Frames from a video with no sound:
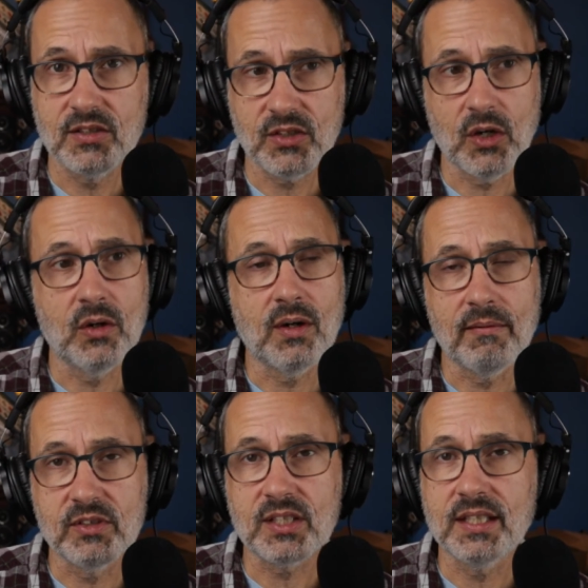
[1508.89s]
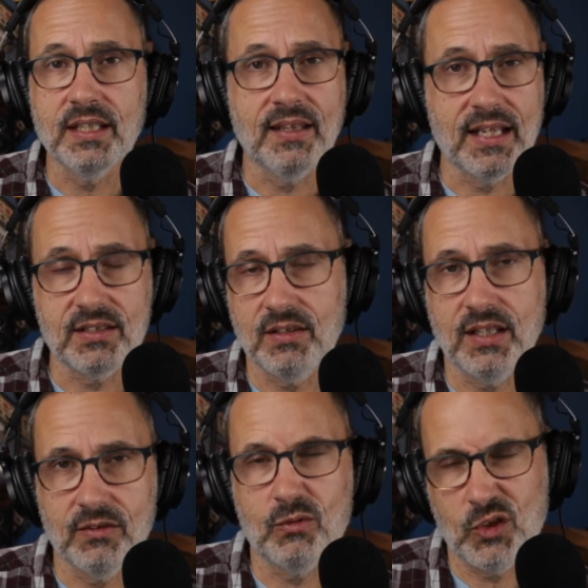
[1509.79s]
So obviously that
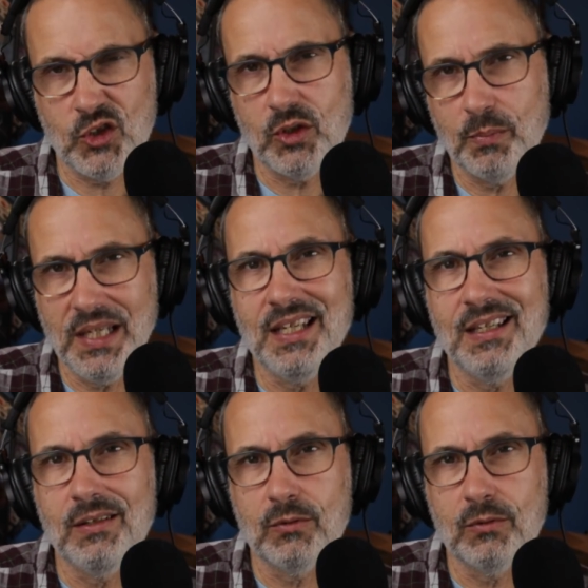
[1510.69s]
should be